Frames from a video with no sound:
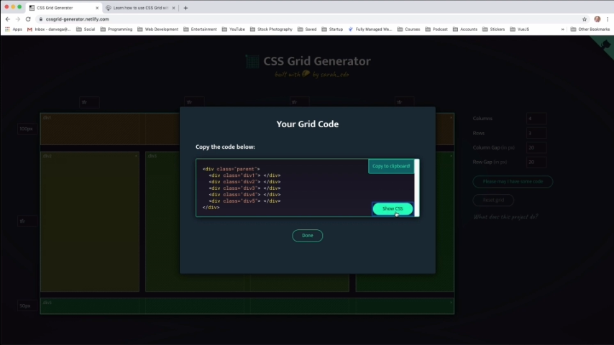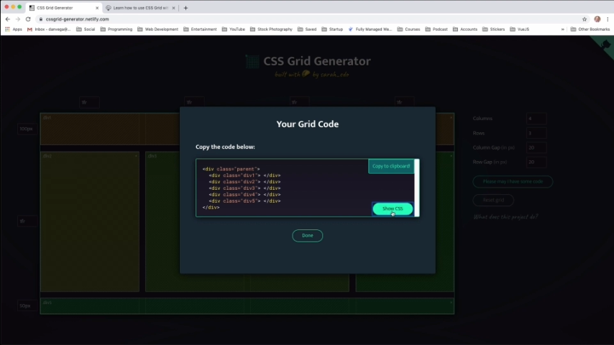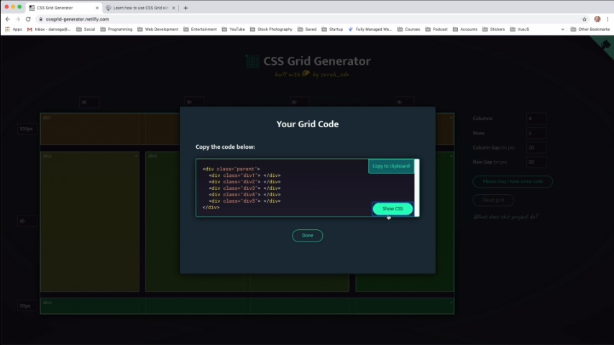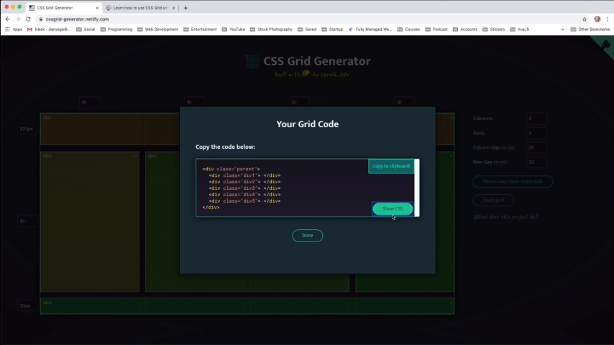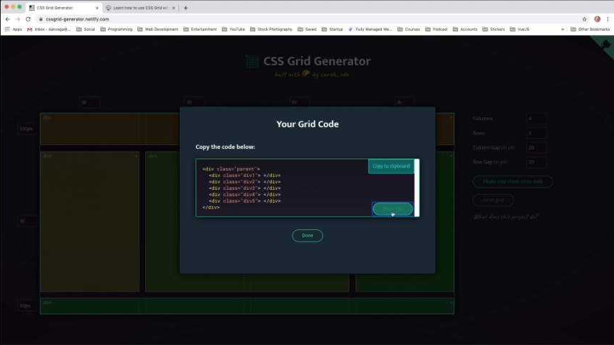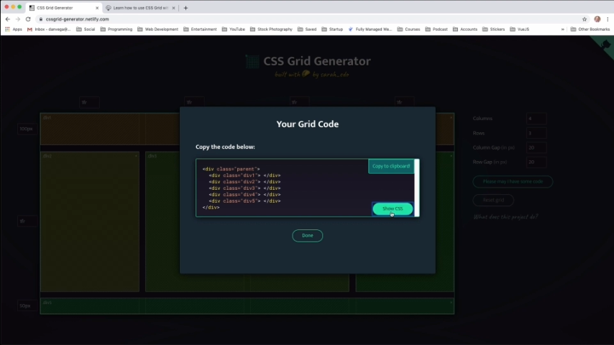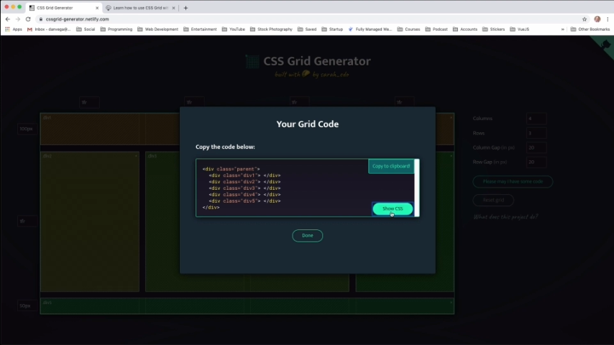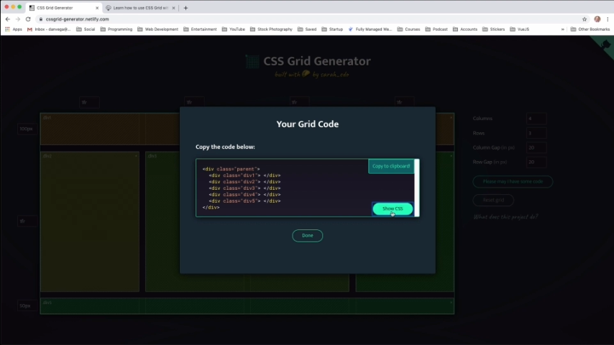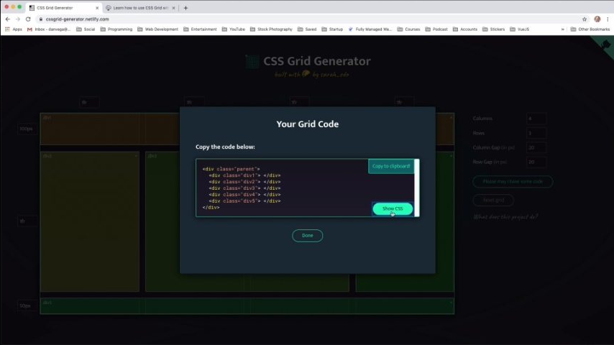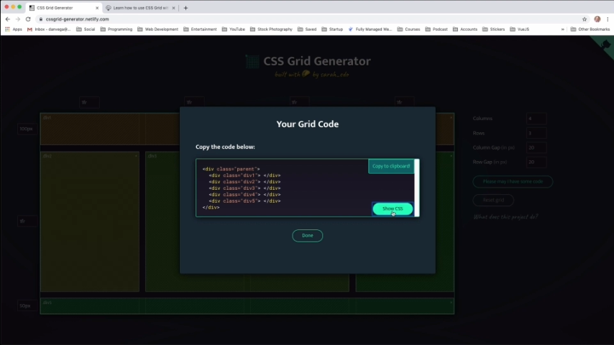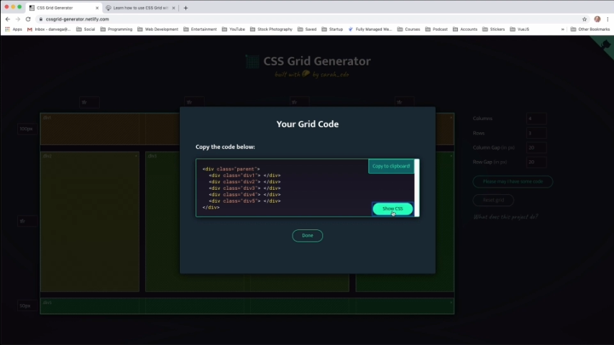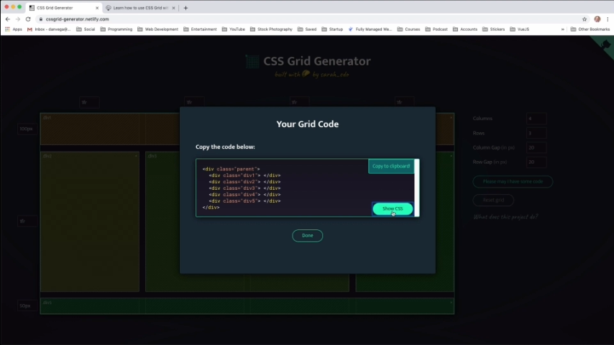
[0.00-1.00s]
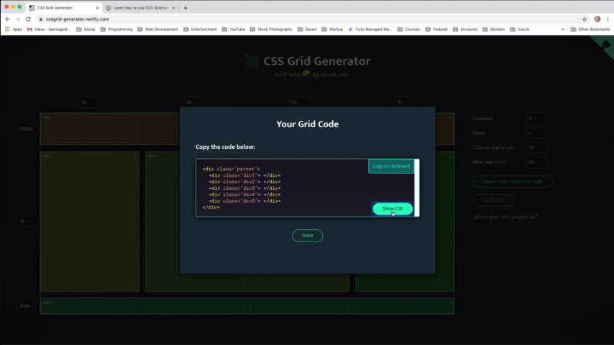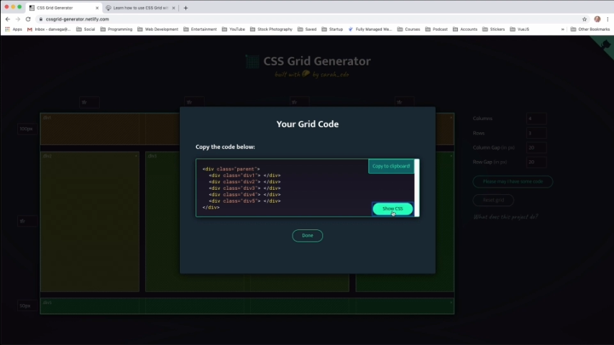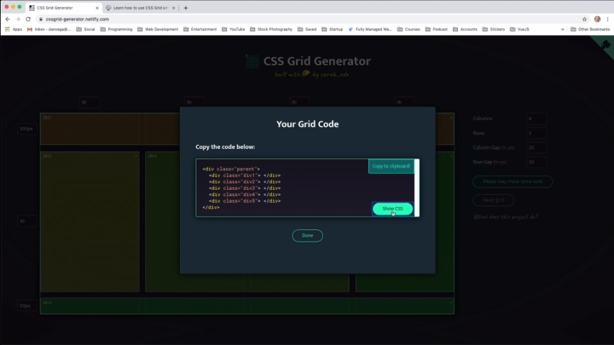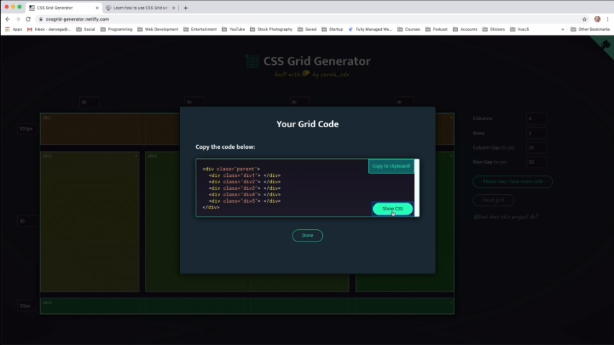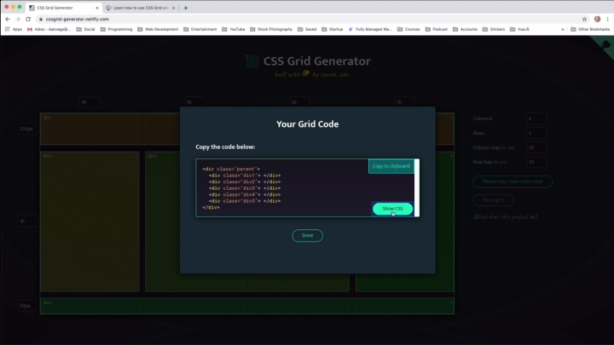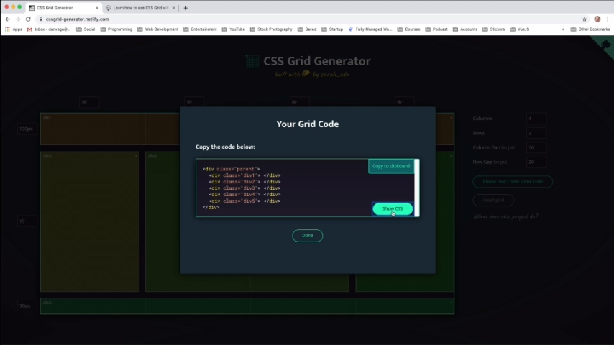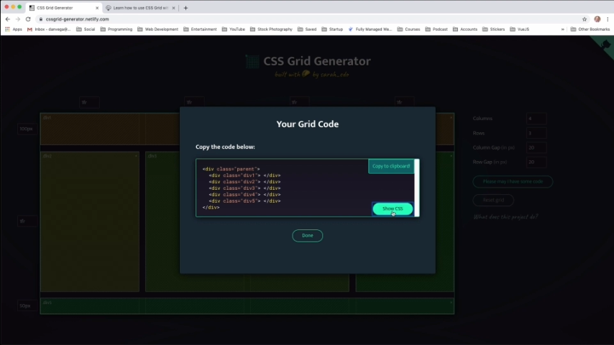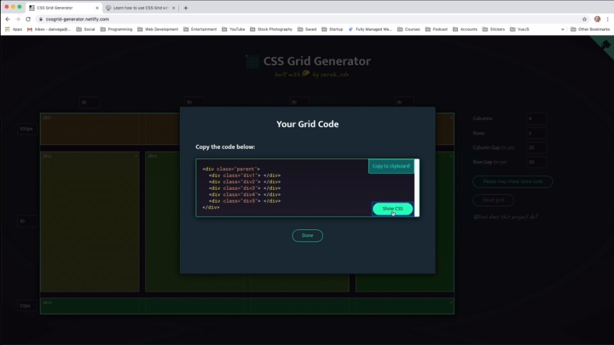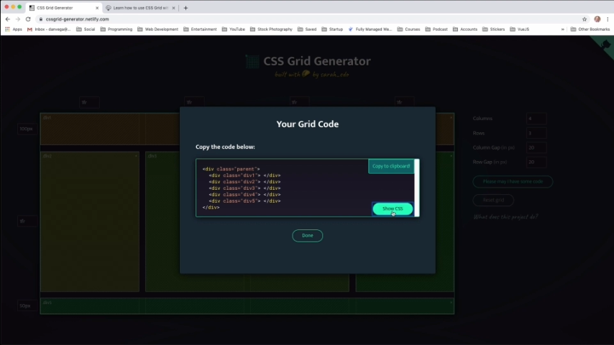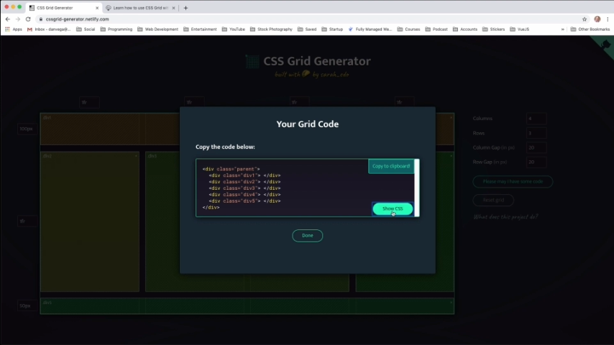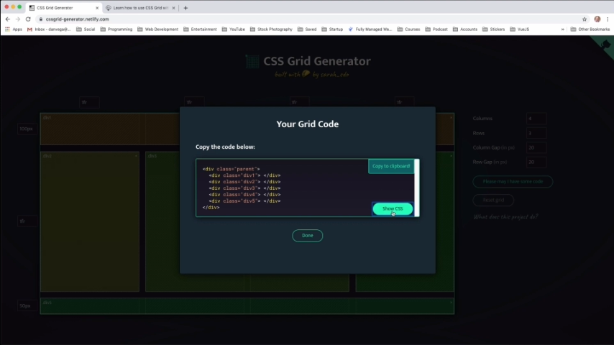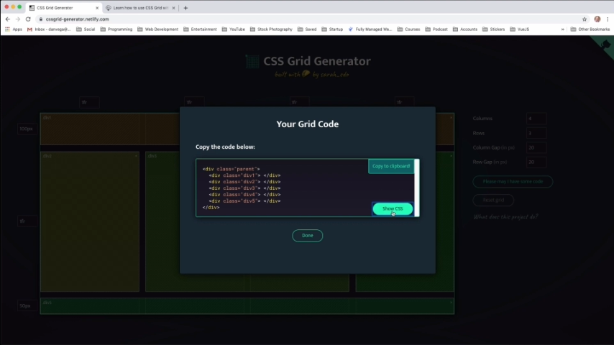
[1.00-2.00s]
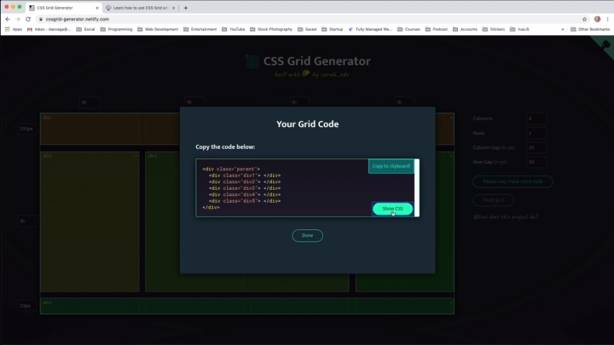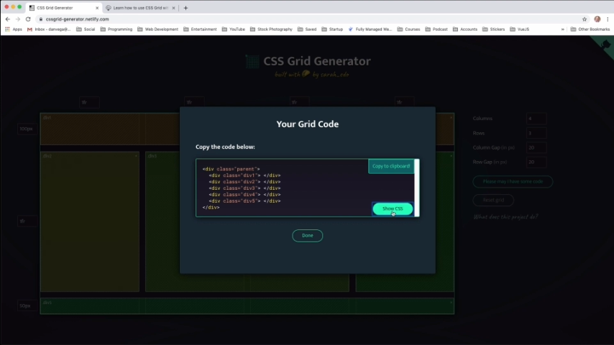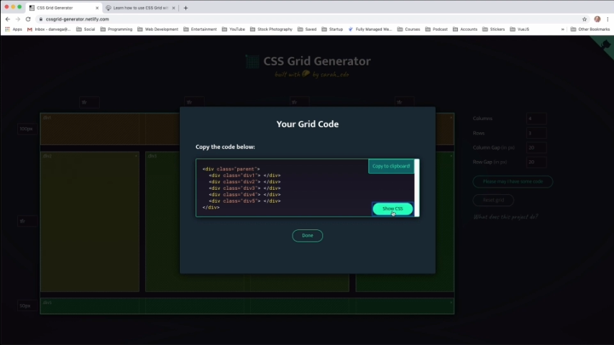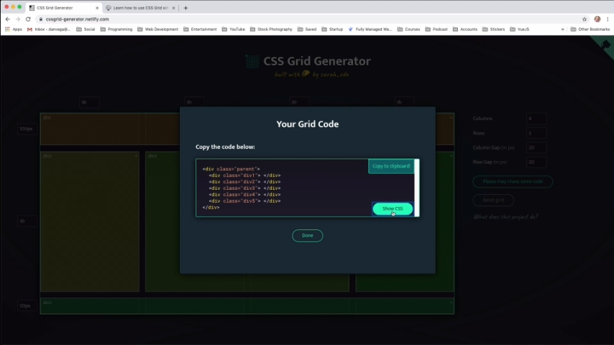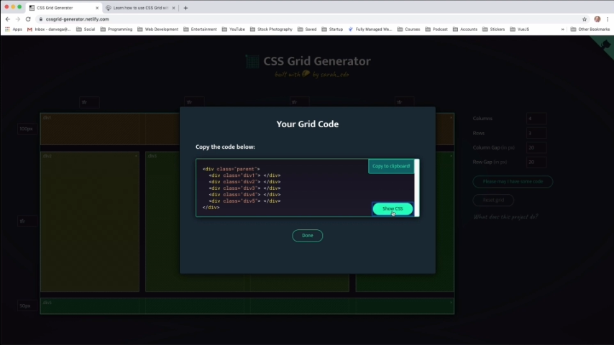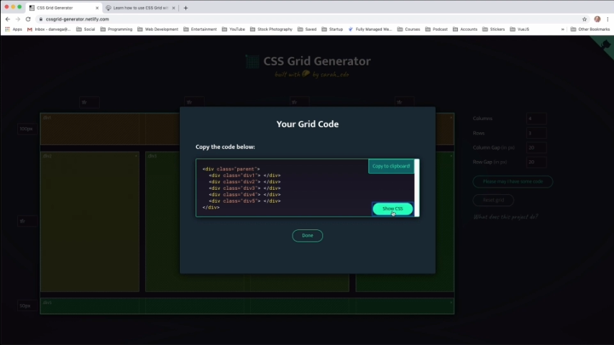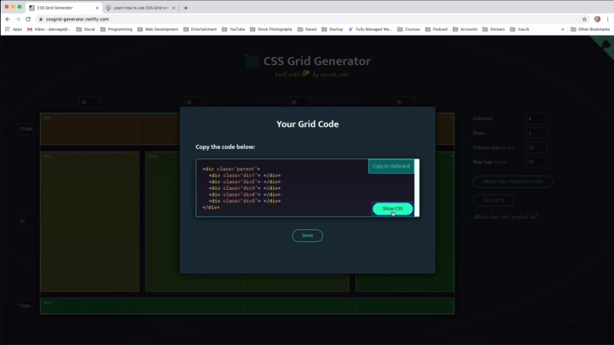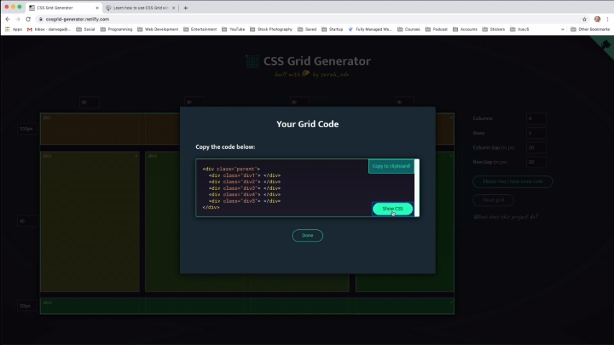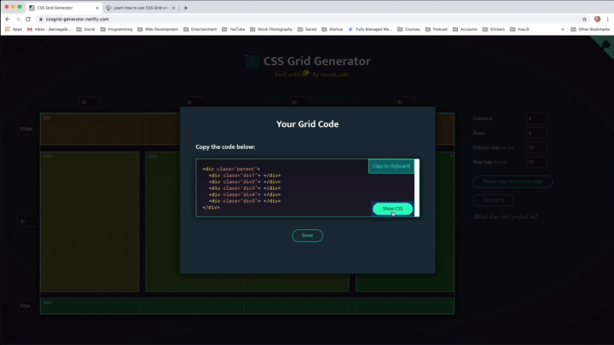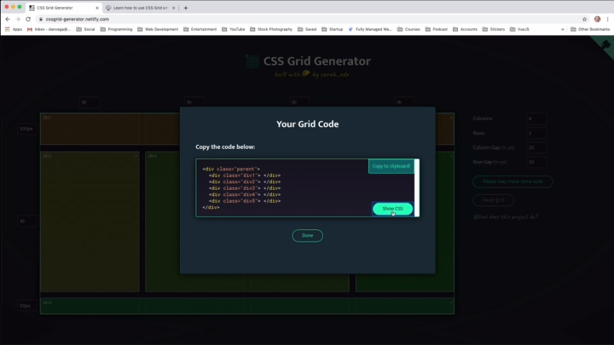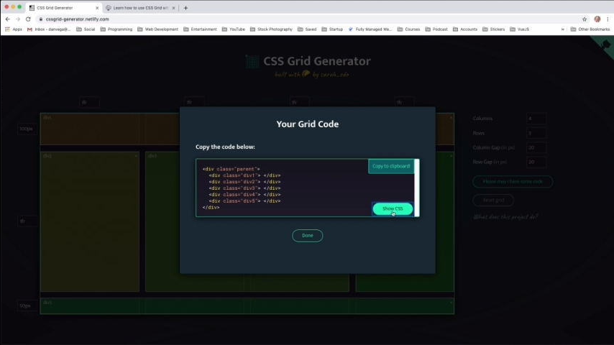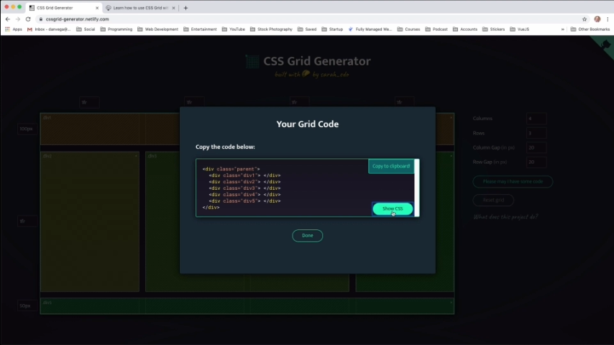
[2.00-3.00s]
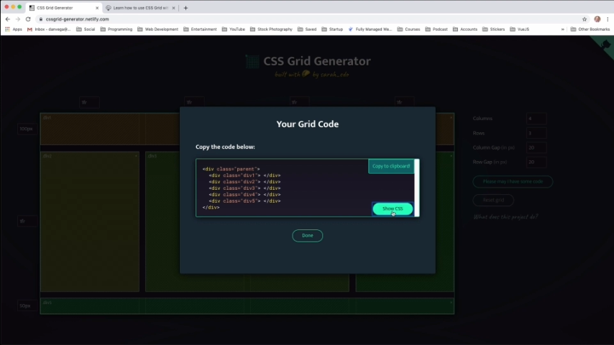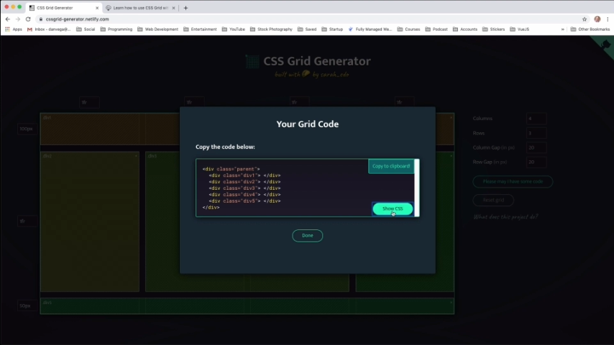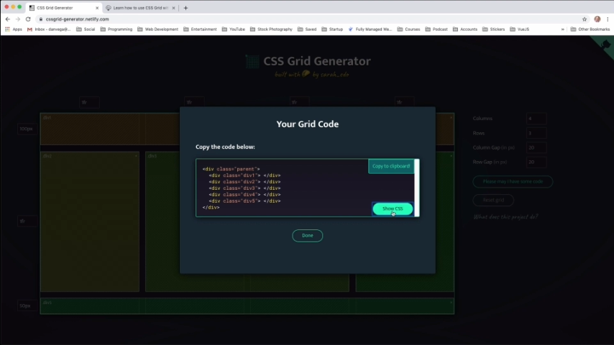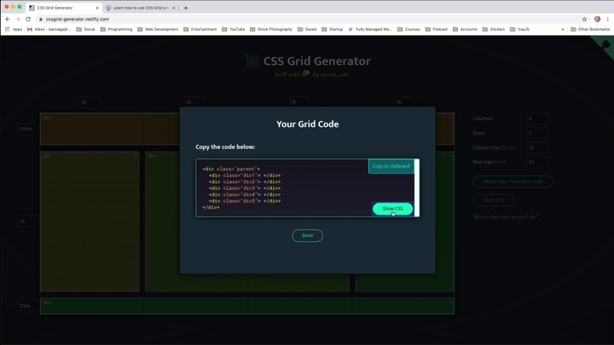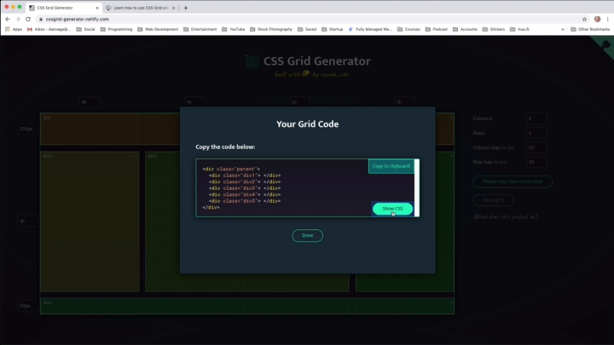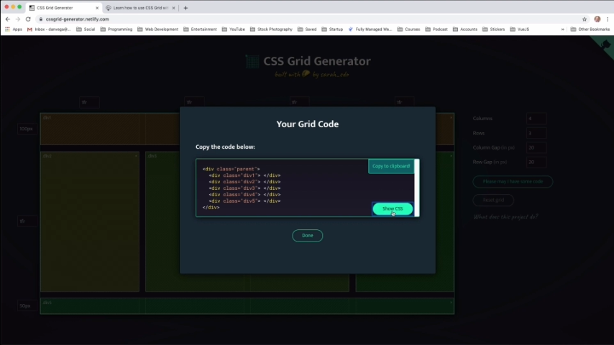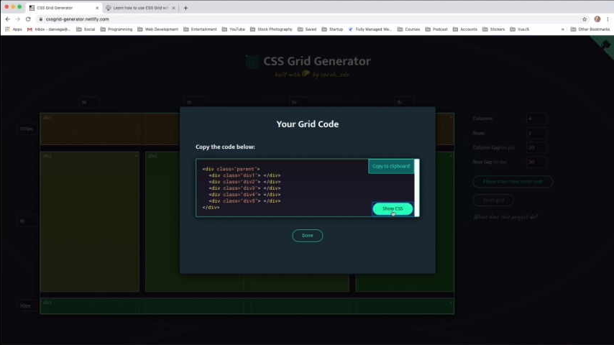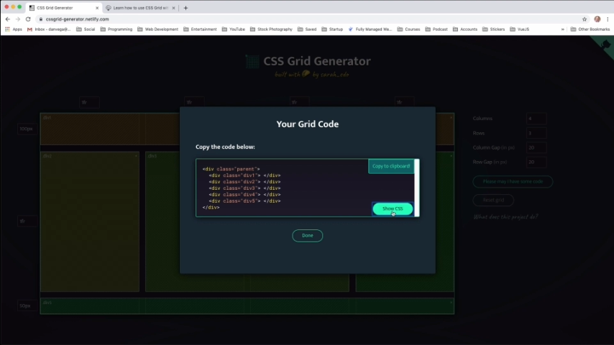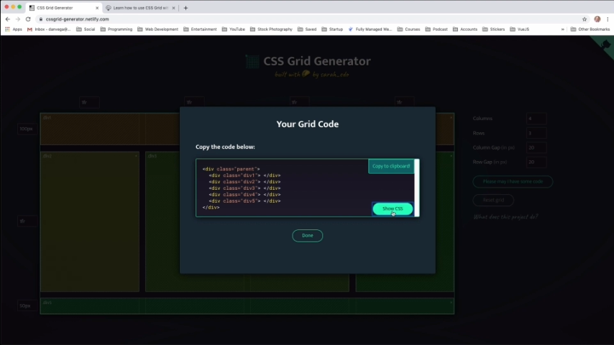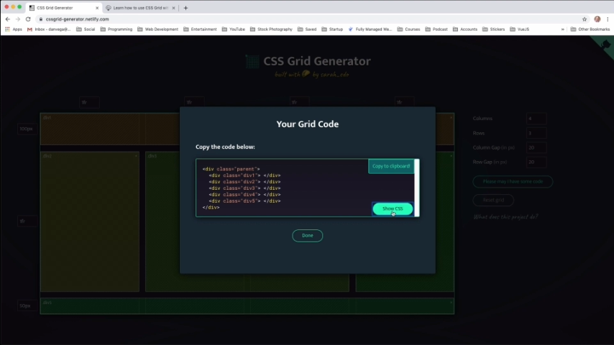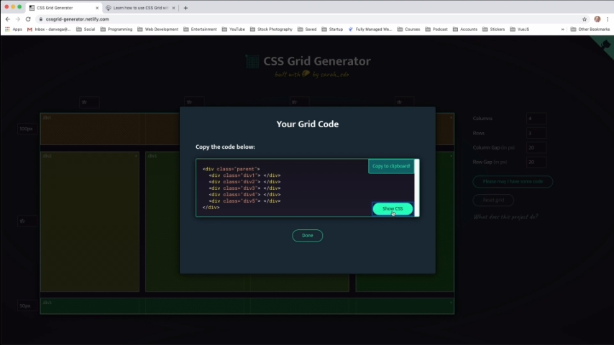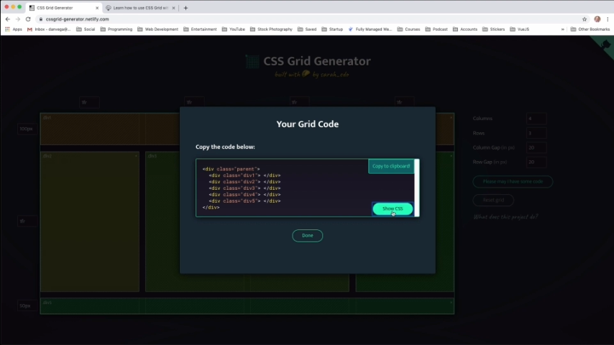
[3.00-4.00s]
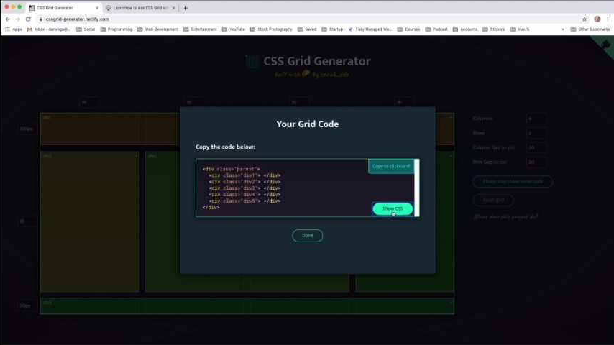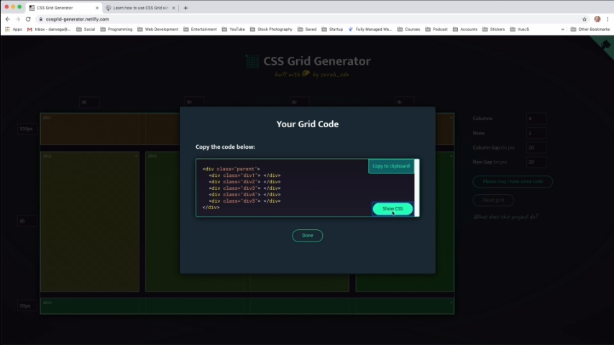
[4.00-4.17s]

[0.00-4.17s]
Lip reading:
(no speaker visible)